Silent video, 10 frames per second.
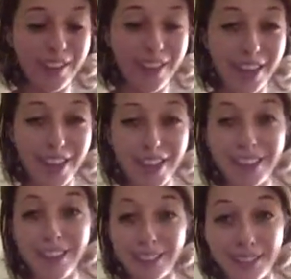
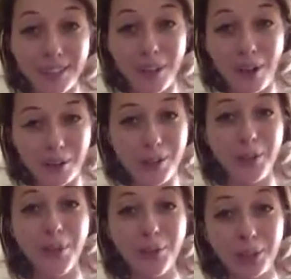then this is
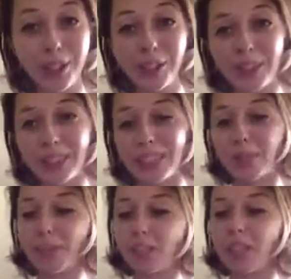also a really great
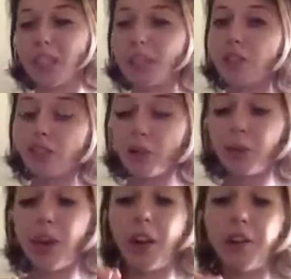recipe because it is
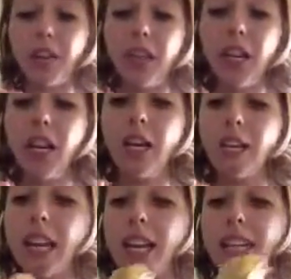super healthy,
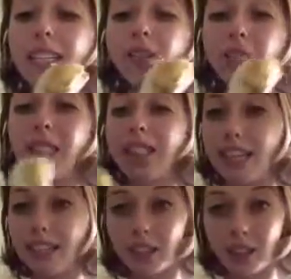yet it's going to
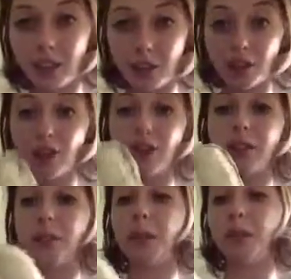taste like a dessert
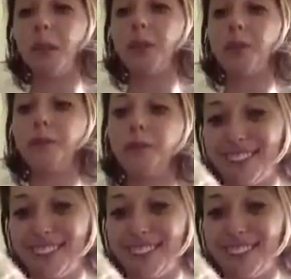to people.